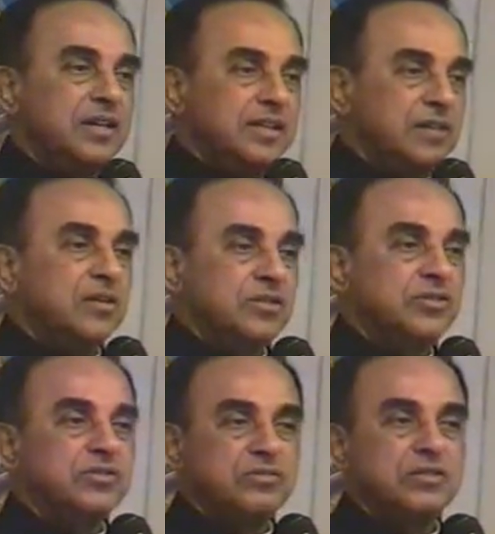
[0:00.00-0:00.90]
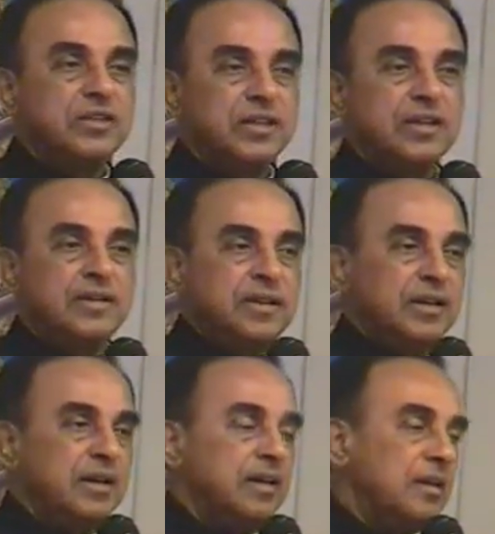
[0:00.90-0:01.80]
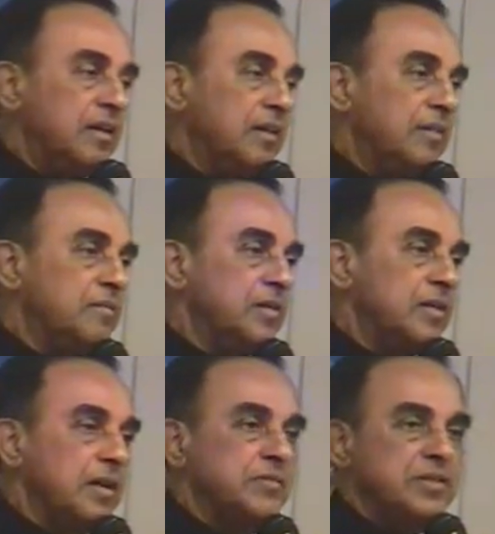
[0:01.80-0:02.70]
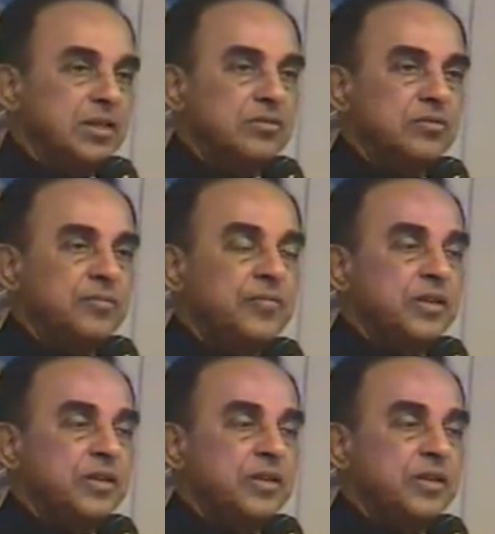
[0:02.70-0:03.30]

that constitute the Rama Setu.